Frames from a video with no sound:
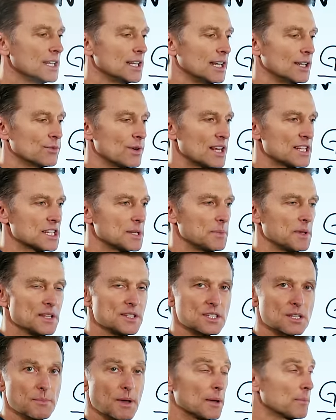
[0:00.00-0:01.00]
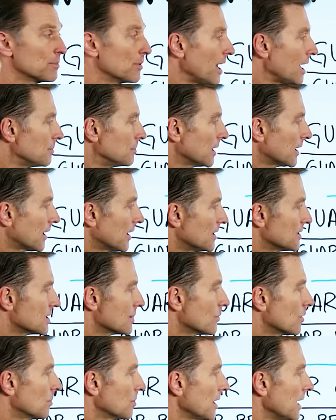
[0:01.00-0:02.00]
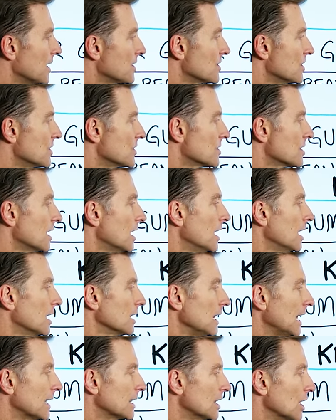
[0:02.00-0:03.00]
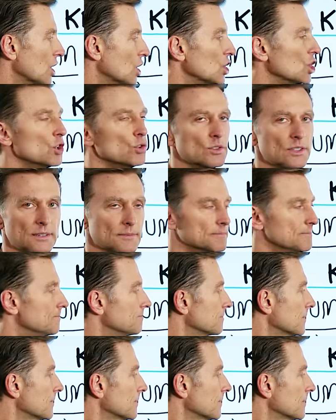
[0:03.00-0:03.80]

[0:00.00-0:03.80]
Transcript: it in recipes to make bread because it replaces like the gluten.